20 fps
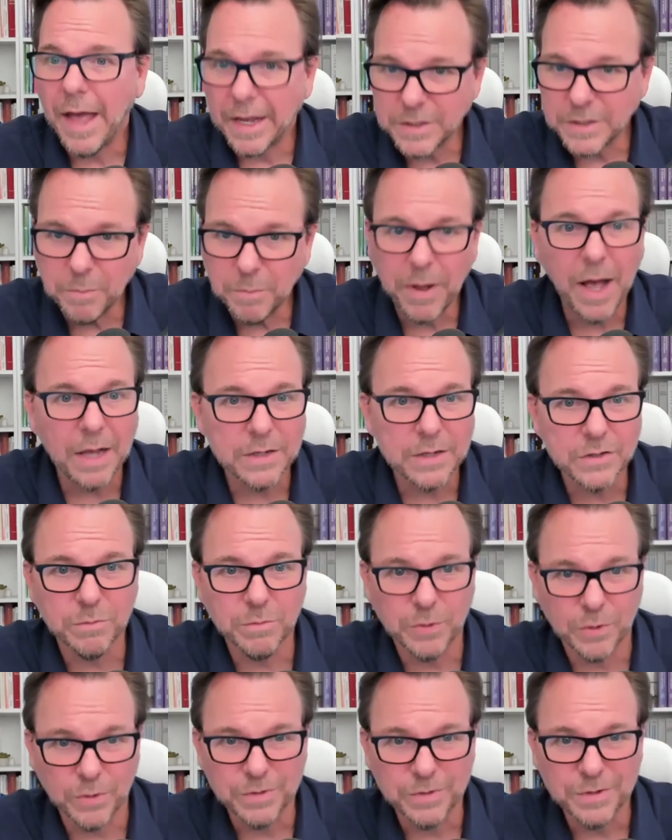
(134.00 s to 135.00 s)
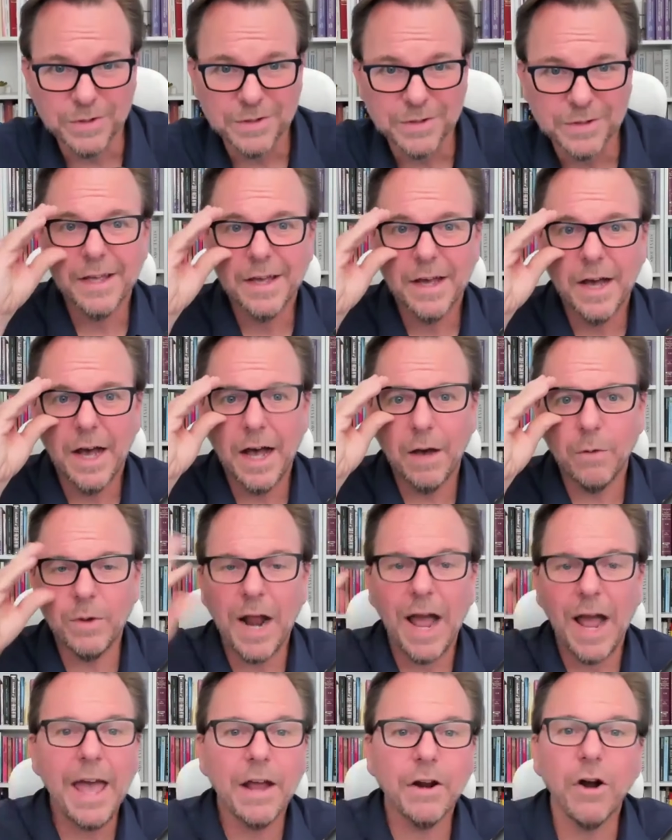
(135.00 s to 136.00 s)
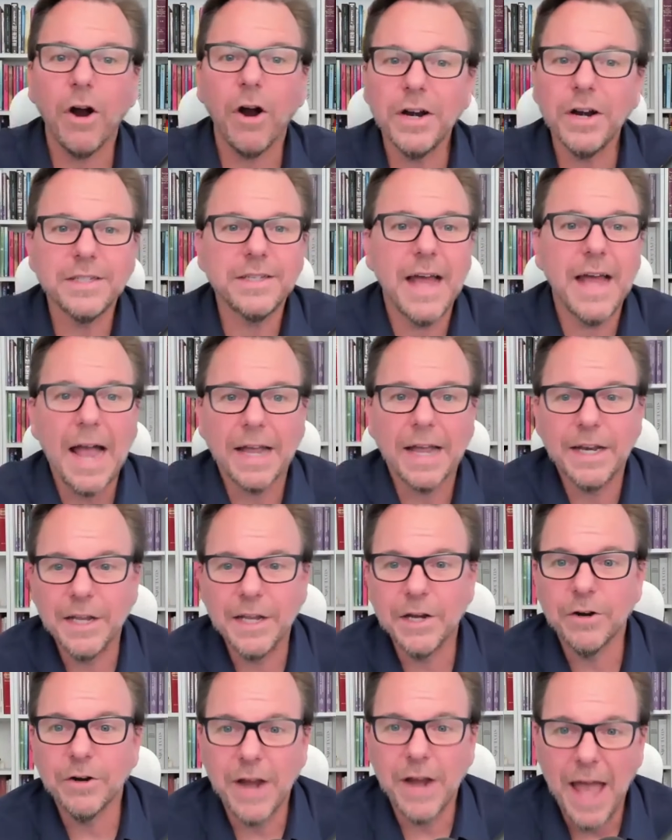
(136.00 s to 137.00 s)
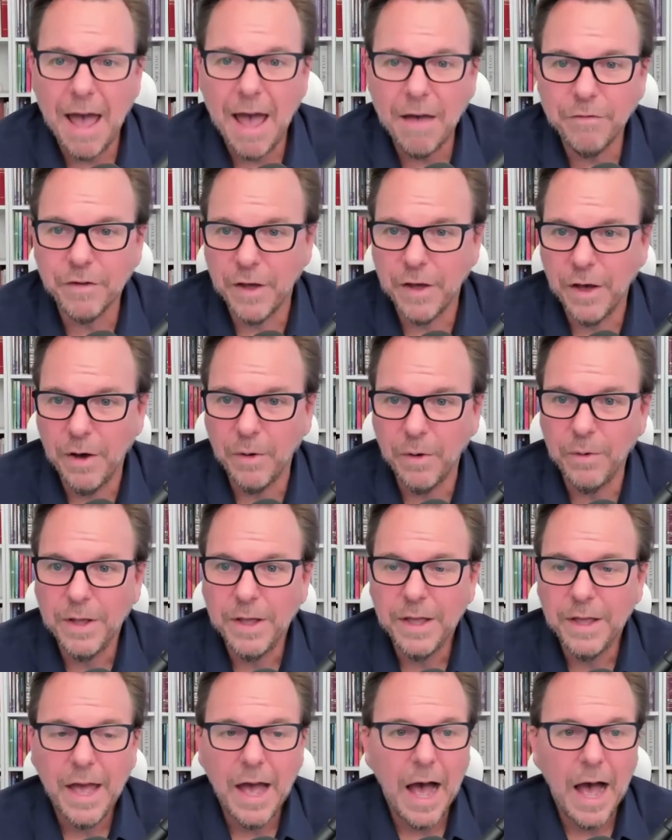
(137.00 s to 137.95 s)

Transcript: as possible. When I had a heart attack in 1.5 years ago,